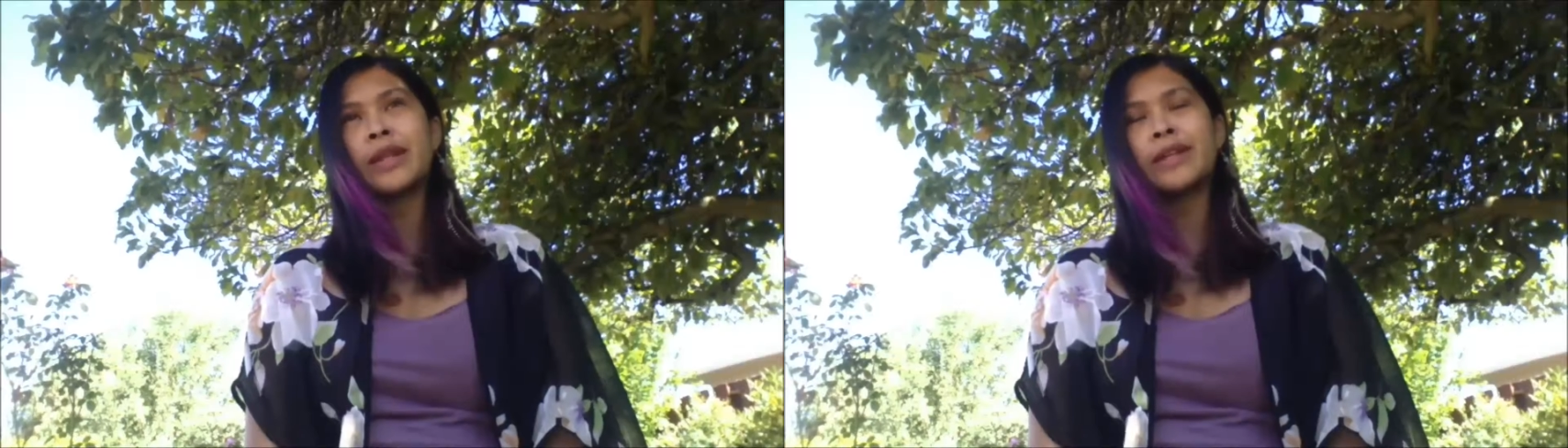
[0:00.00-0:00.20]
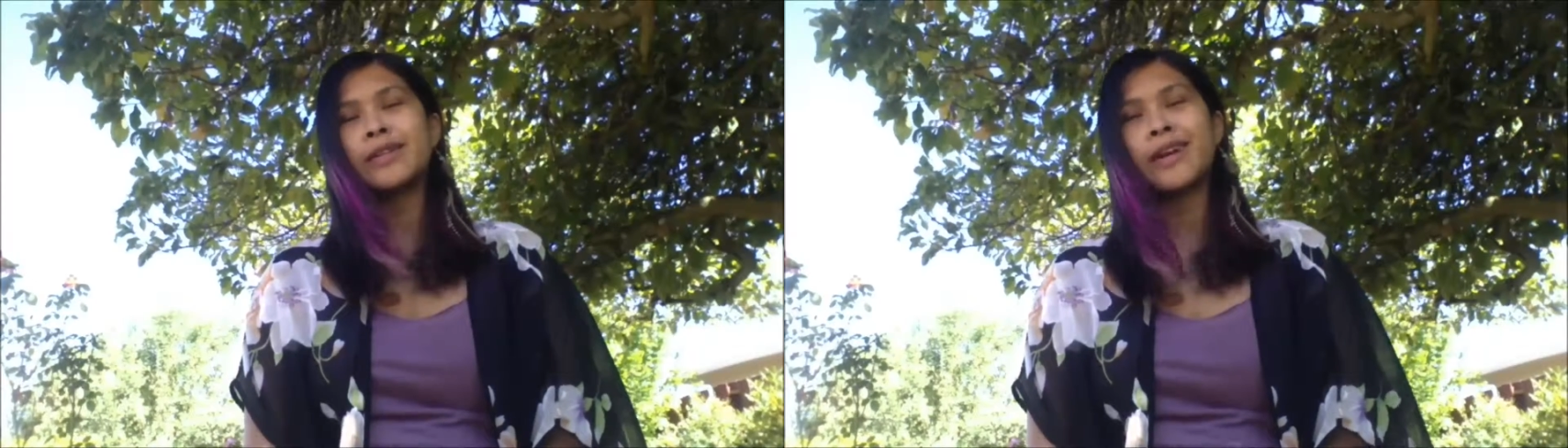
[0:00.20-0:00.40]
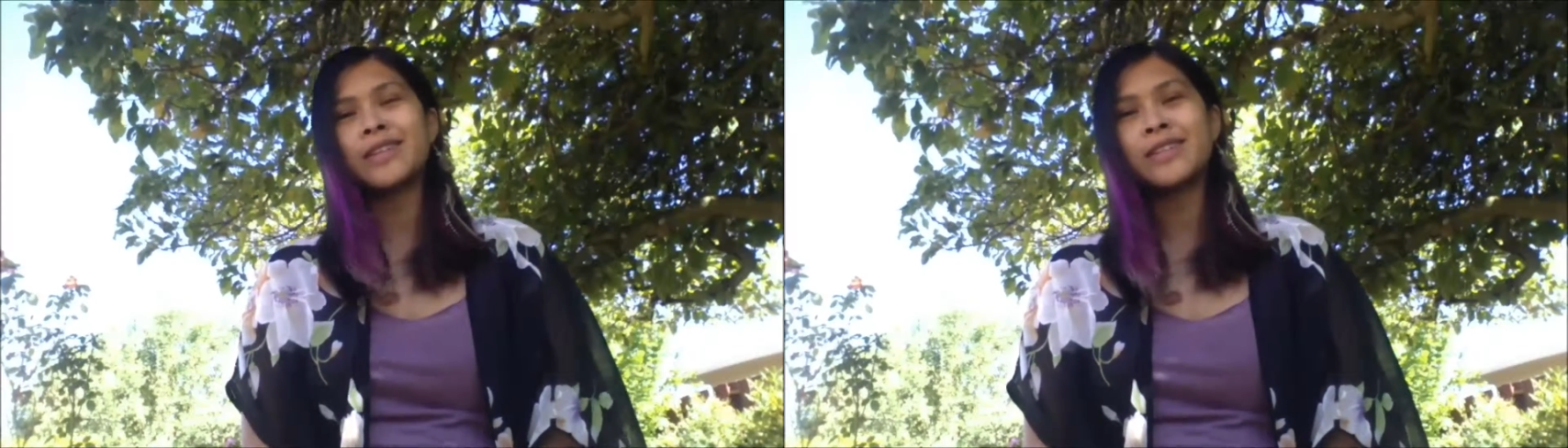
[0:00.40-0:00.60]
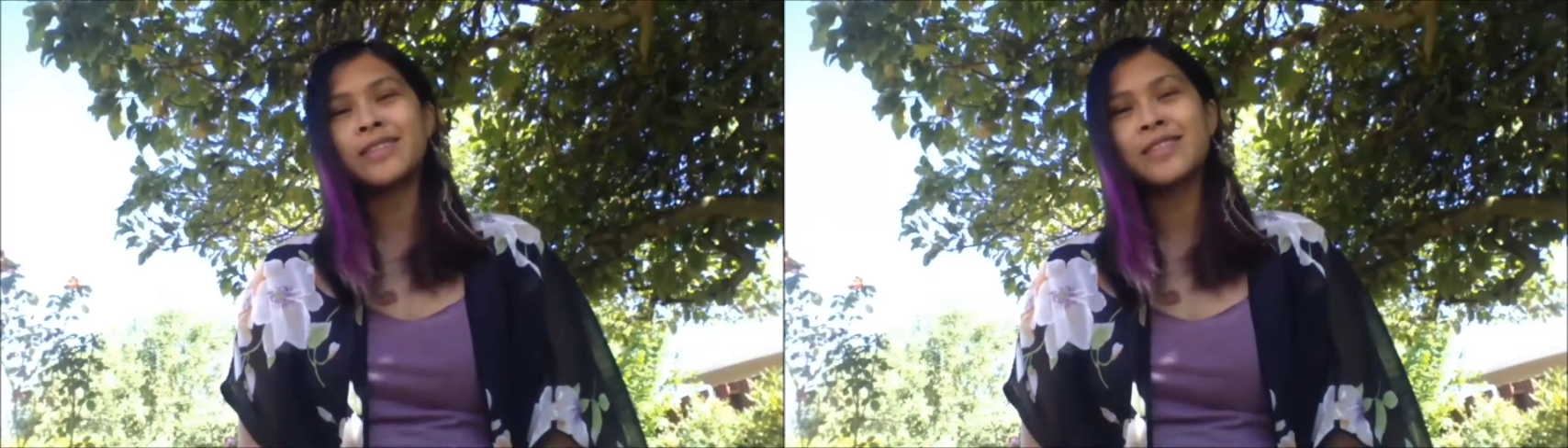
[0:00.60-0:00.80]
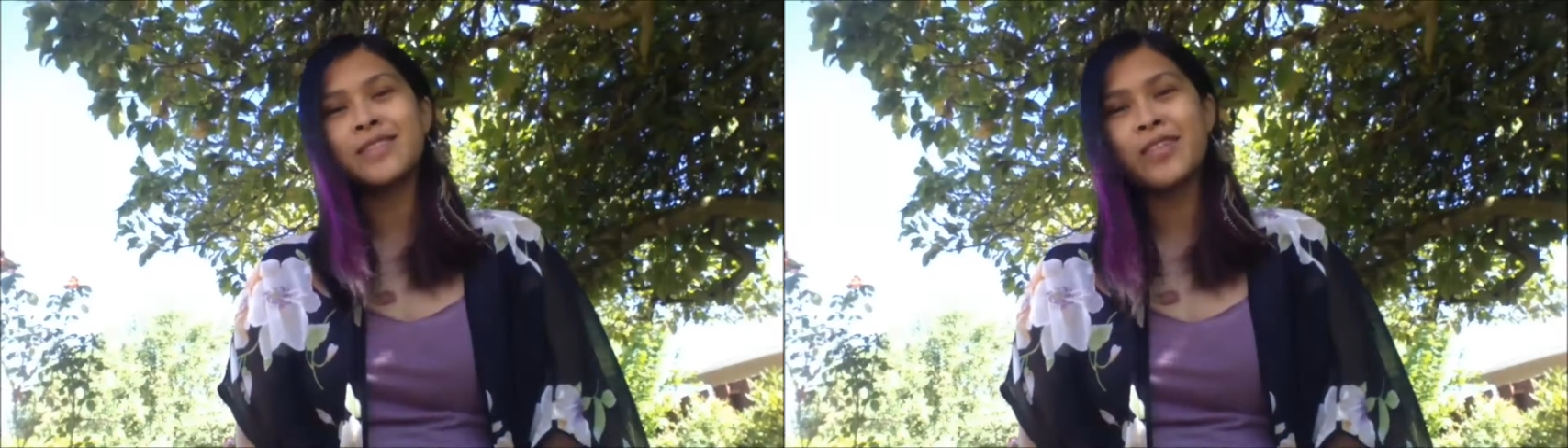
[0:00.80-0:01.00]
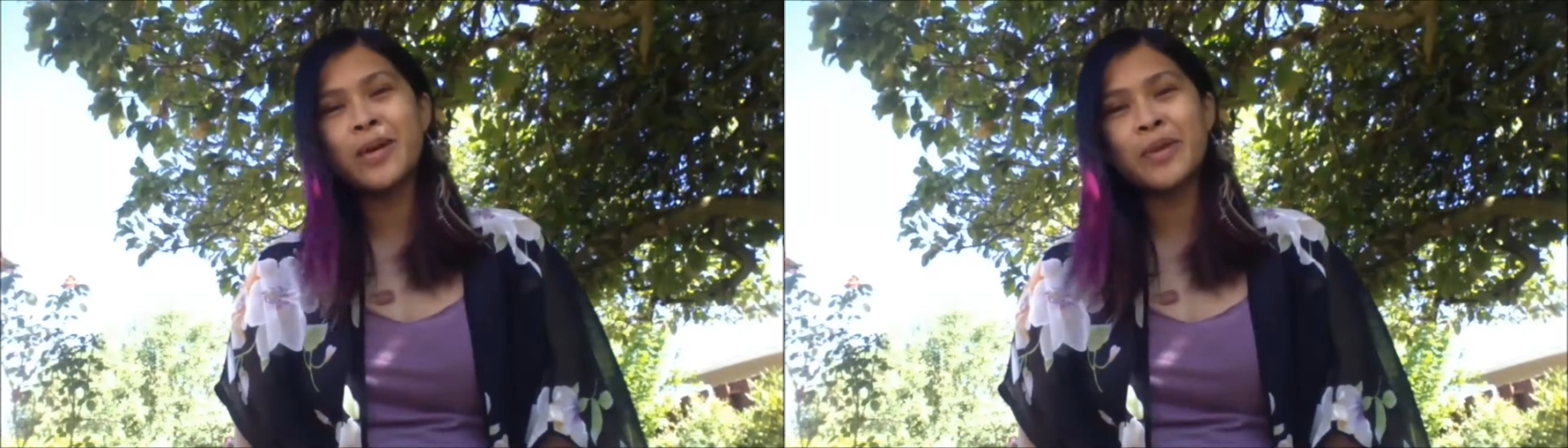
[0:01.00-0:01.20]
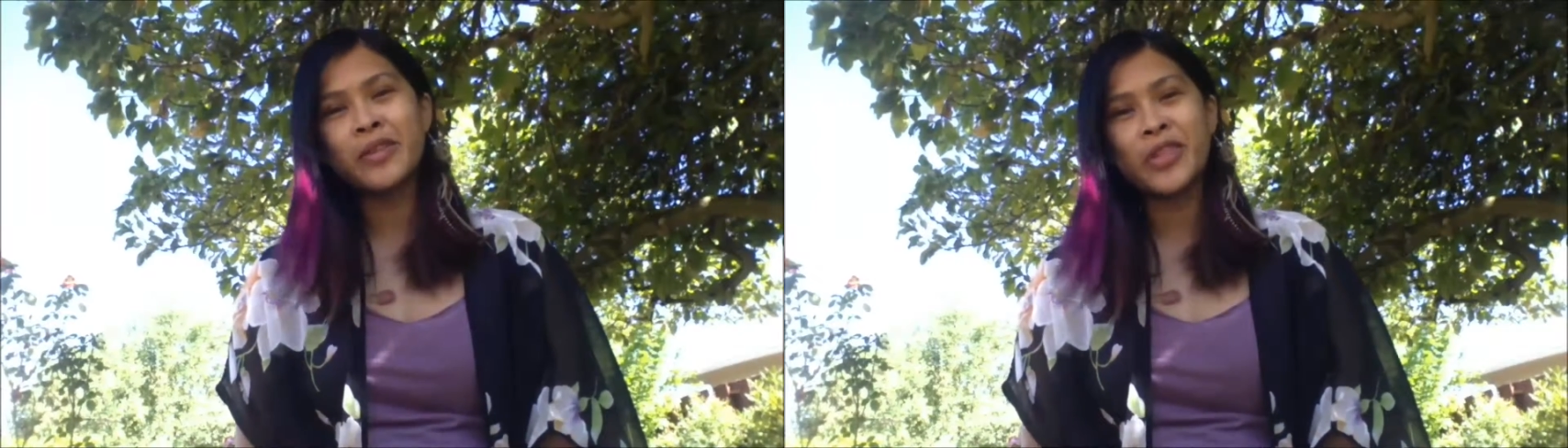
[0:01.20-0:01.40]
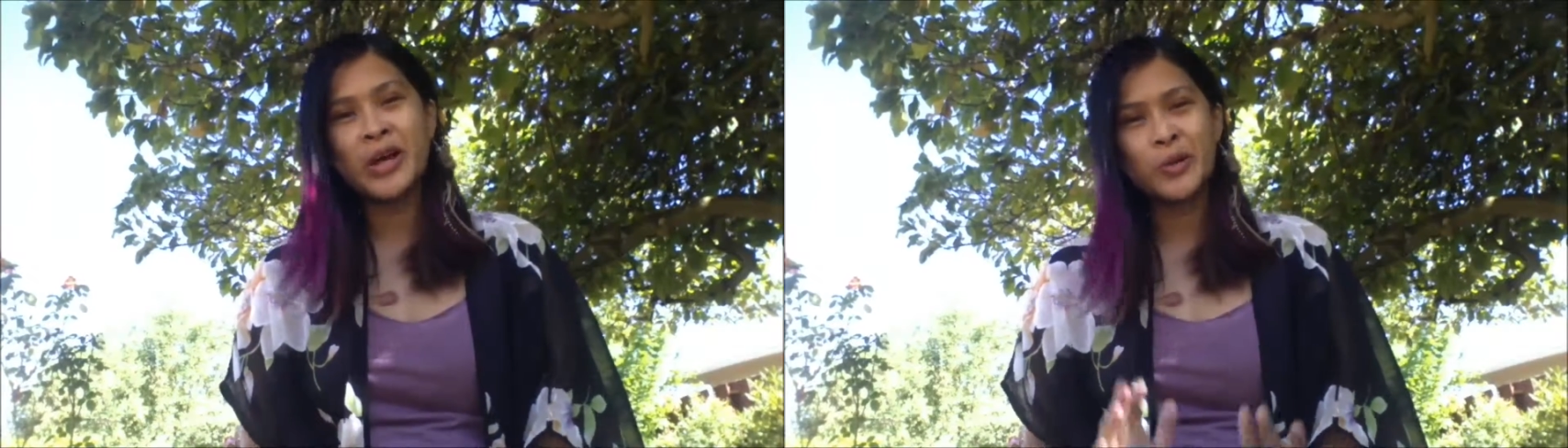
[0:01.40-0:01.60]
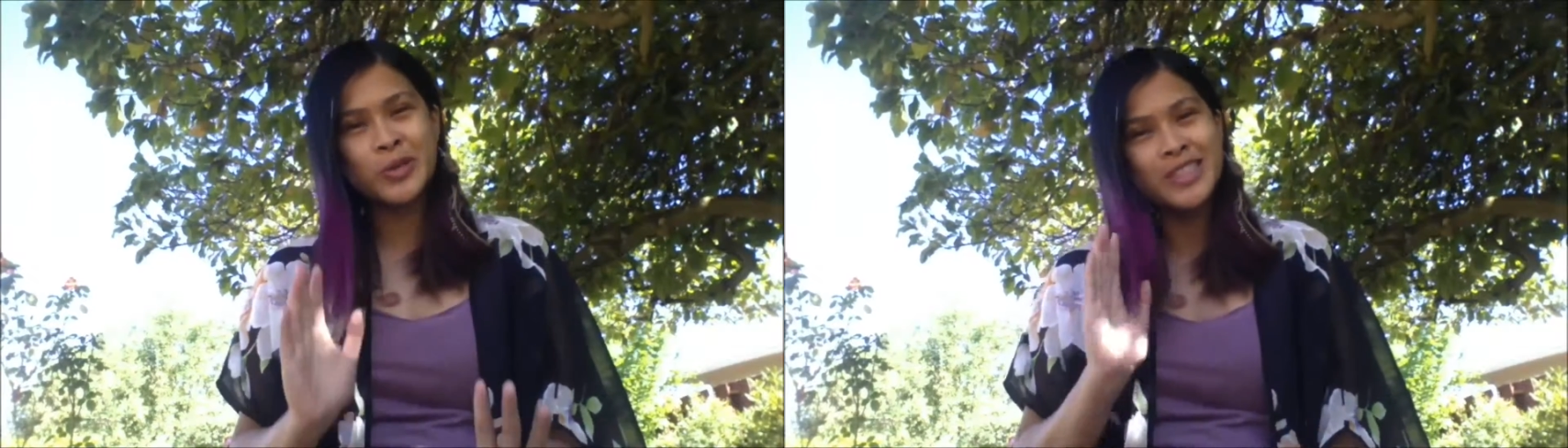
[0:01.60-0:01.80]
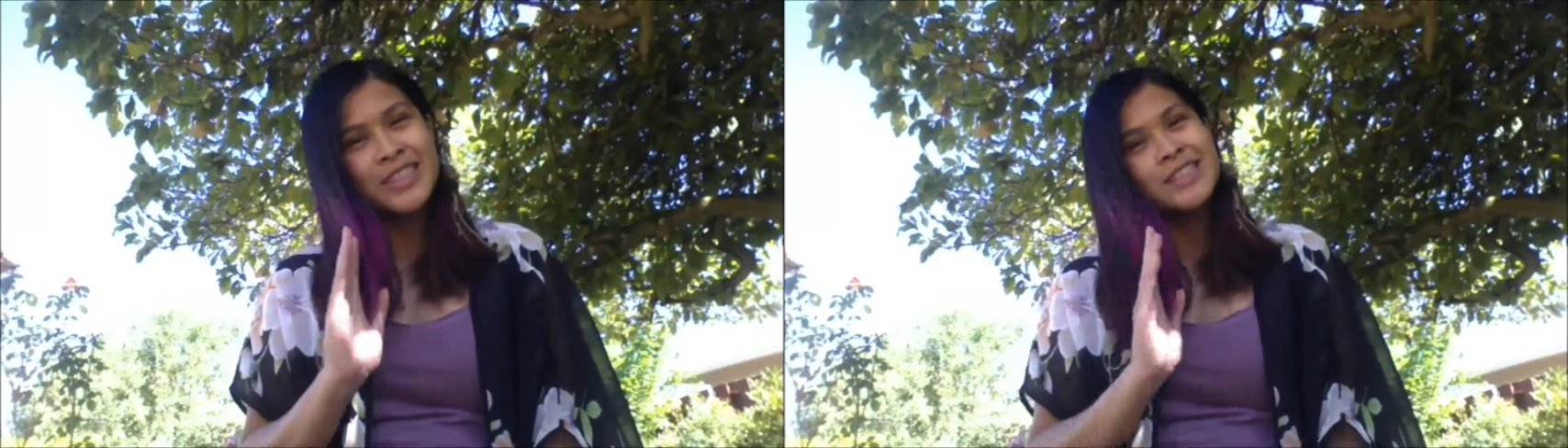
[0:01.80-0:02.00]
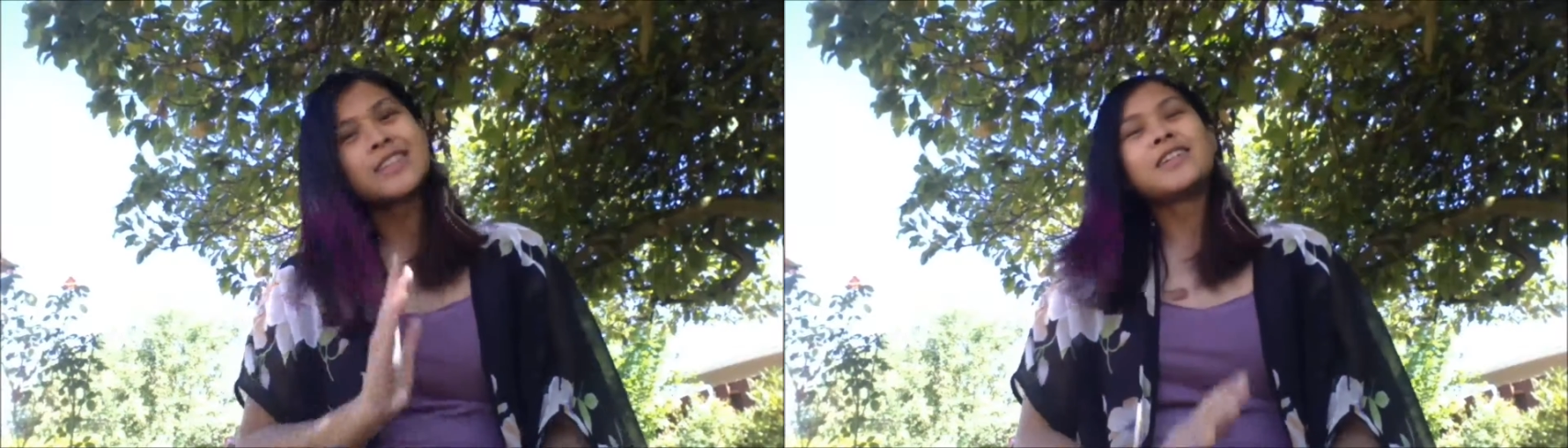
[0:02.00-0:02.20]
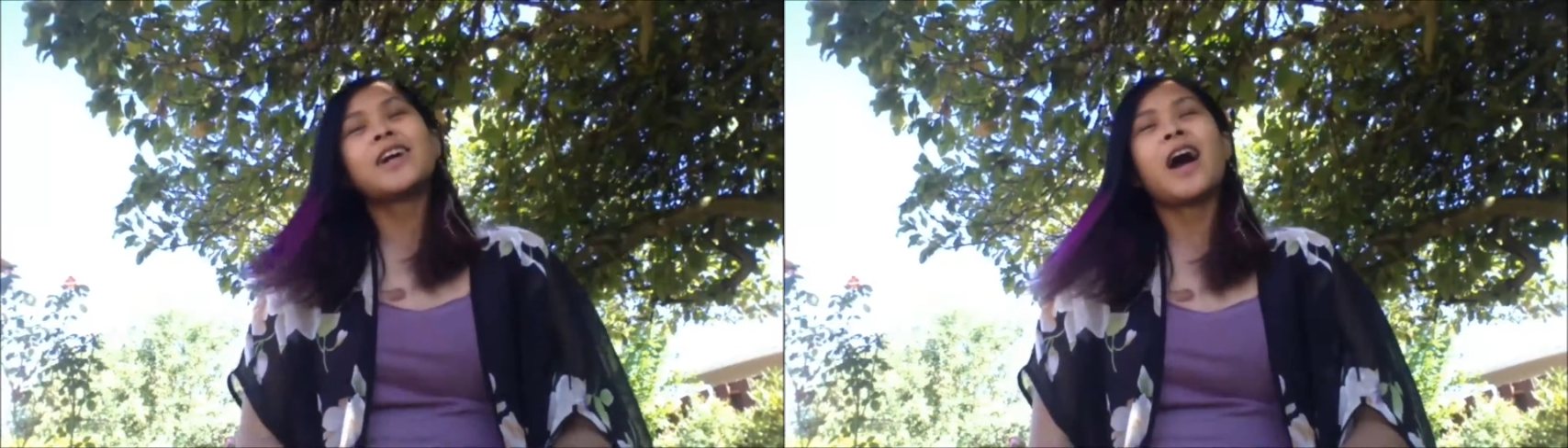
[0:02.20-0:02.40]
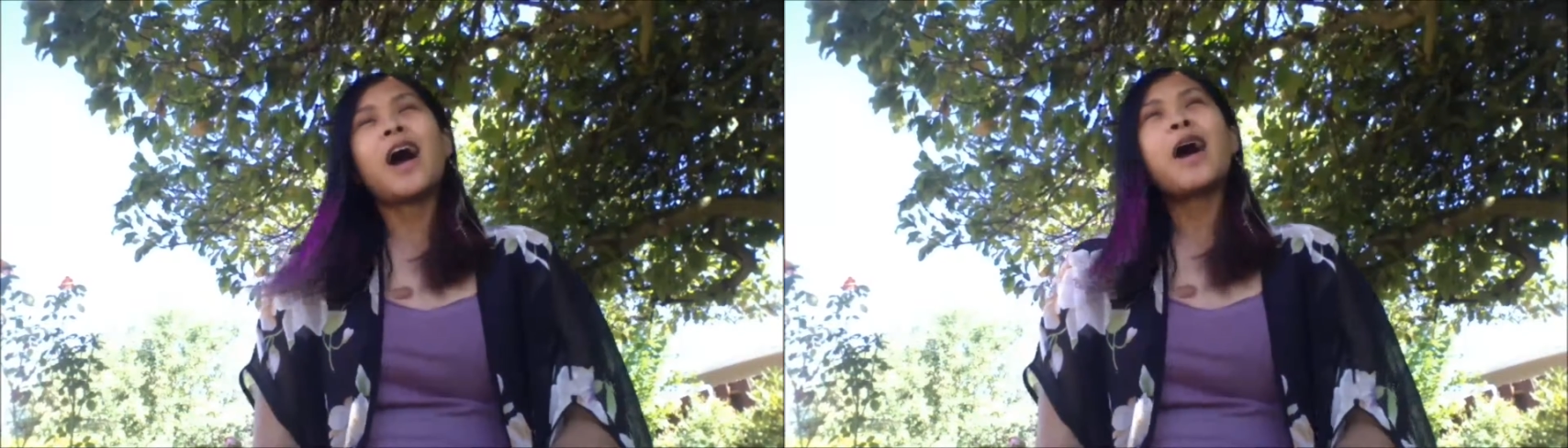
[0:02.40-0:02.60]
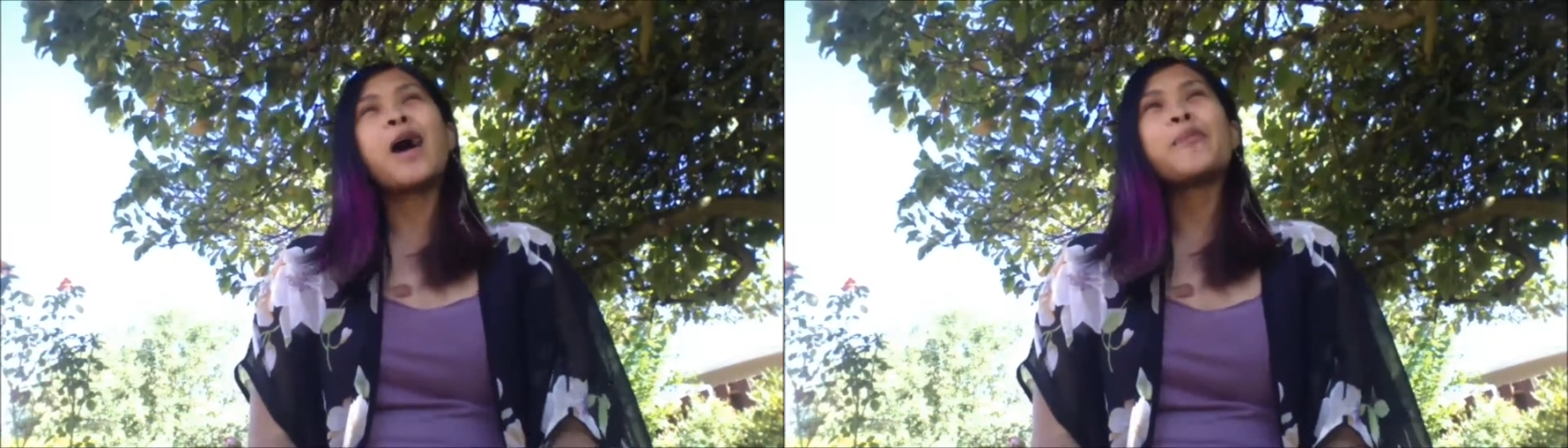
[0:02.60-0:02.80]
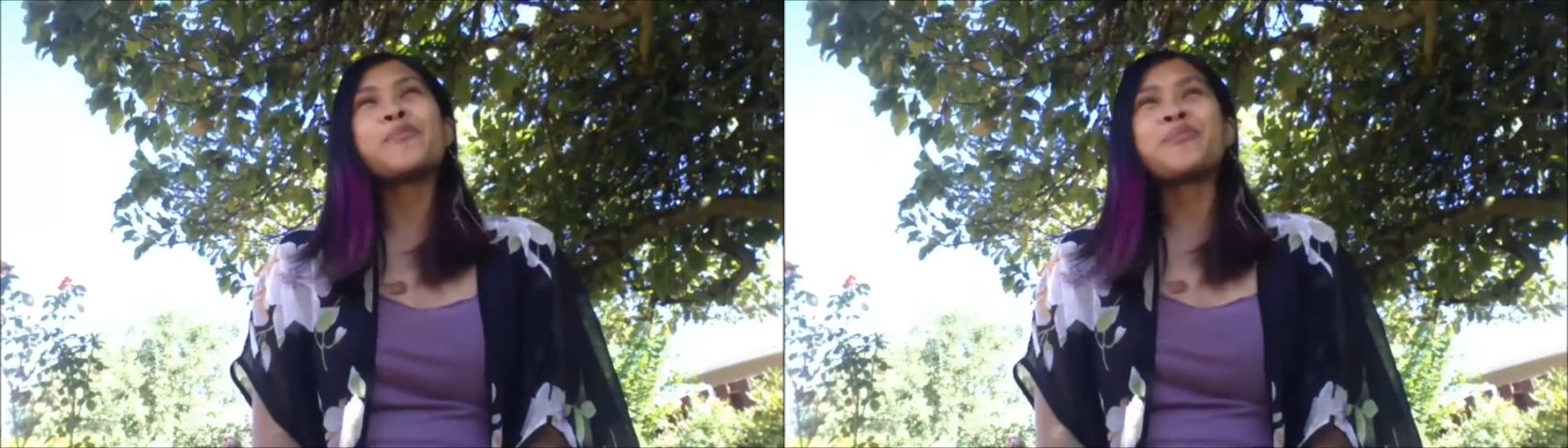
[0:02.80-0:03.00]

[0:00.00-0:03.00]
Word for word: late 90s, sorry, I'm not that old. Um,